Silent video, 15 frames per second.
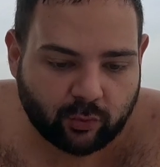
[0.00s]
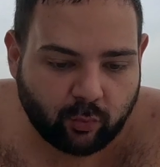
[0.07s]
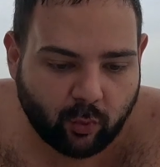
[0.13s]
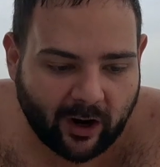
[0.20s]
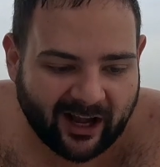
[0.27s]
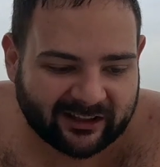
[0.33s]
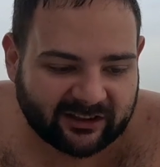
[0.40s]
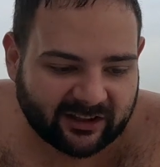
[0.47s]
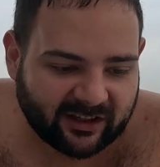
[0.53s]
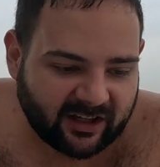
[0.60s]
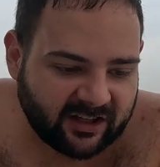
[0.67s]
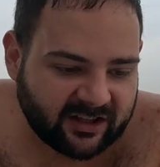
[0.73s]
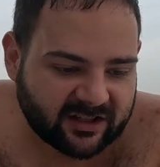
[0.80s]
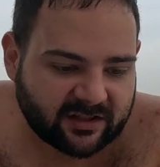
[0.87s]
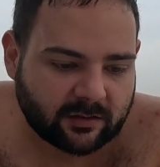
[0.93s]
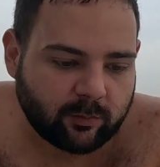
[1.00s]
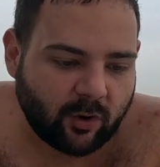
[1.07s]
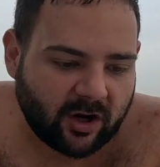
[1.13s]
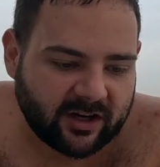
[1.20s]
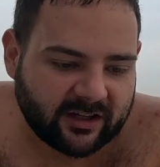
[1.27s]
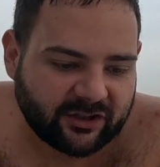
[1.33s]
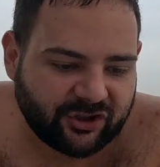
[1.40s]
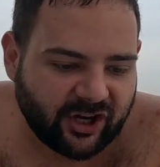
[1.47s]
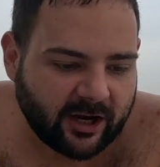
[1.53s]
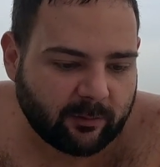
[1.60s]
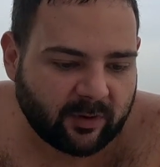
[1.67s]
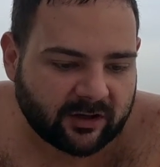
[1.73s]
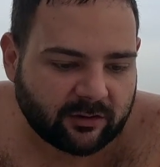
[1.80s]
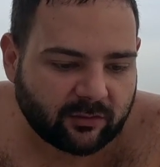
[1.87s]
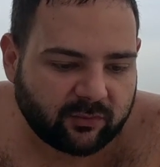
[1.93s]
water in the smaller
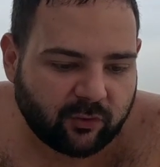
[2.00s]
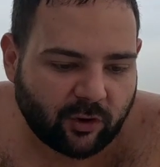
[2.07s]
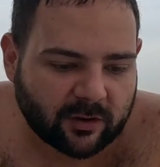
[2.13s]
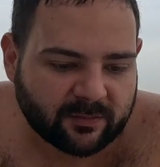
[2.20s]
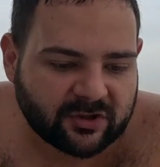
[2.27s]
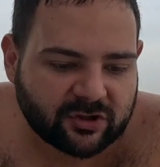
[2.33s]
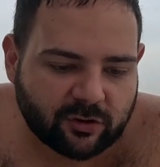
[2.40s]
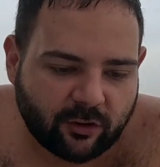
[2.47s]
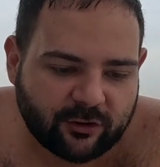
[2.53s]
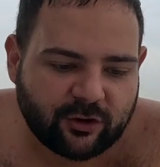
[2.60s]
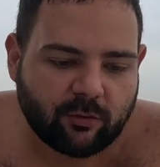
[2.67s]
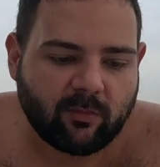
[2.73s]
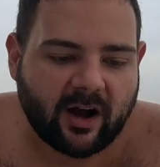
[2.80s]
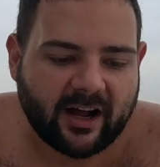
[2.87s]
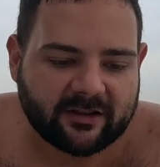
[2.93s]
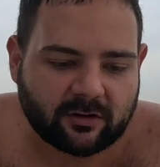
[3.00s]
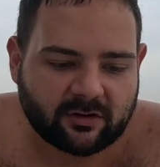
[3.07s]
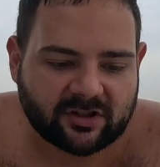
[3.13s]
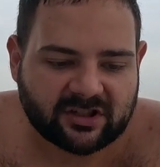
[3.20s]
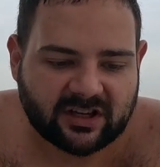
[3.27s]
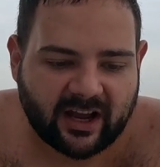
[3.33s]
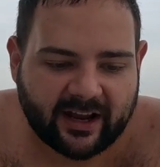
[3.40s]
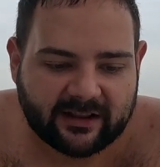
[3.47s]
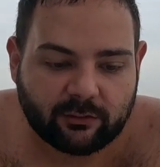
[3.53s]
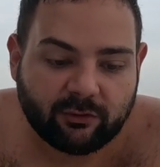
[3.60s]
chamber to form sodium hydroxide,